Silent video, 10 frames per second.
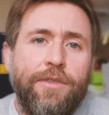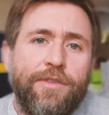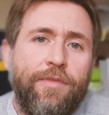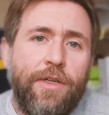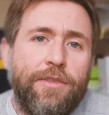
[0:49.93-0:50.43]

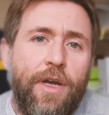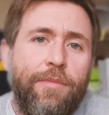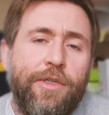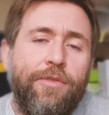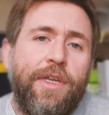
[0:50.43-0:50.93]
Just find
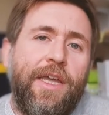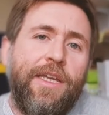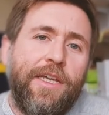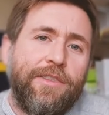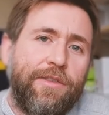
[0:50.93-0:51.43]
time in your
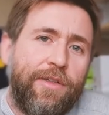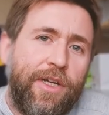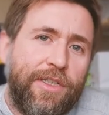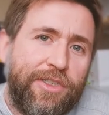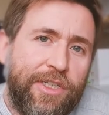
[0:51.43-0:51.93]
day to
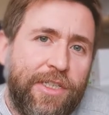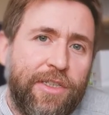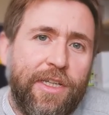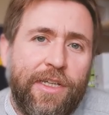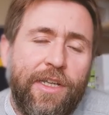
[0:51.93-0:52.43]

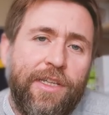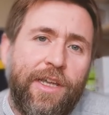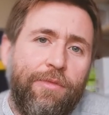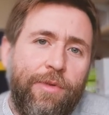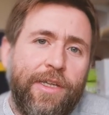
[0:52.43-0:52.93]
scheduling
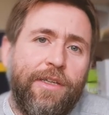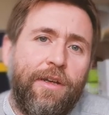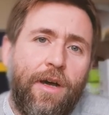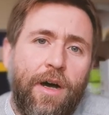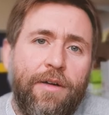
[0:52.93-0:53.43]
that
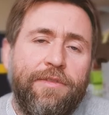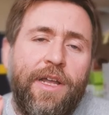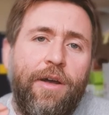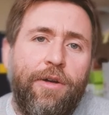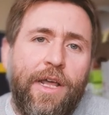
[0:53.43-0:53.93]
regular half an
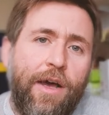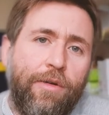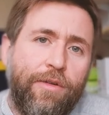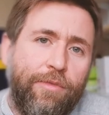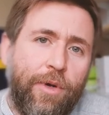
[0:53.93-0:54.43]
hour, an
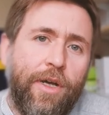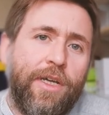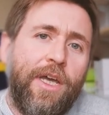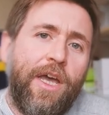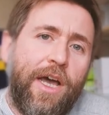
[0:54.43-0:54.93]
hour of
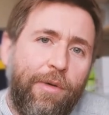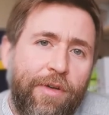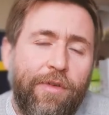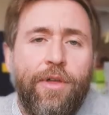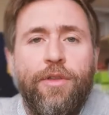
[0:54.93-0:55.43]
work,
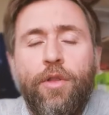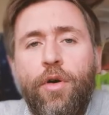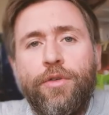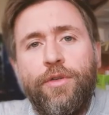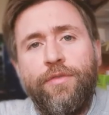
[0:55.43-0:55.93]
however
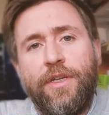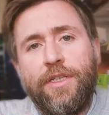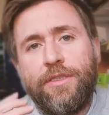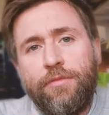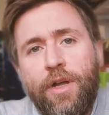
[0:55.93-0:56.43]
long you think
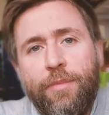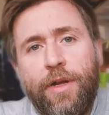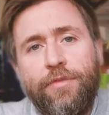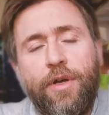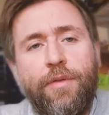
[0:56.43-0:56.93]
is the right
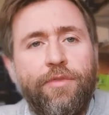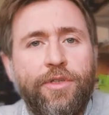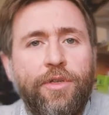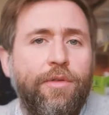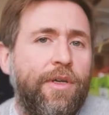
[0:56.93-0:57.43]
amount of time for
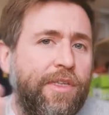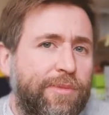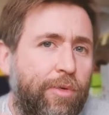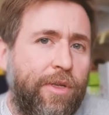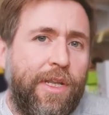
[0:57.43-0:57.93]
you at this
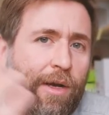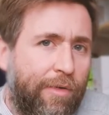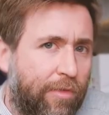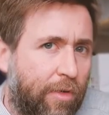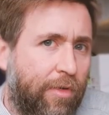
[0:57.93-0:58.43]
point,
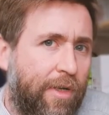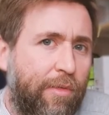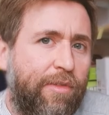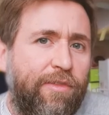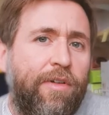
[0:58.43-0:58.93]
however,
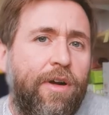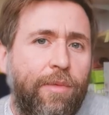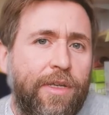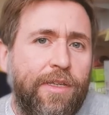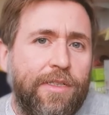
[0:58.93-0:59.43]
however far away the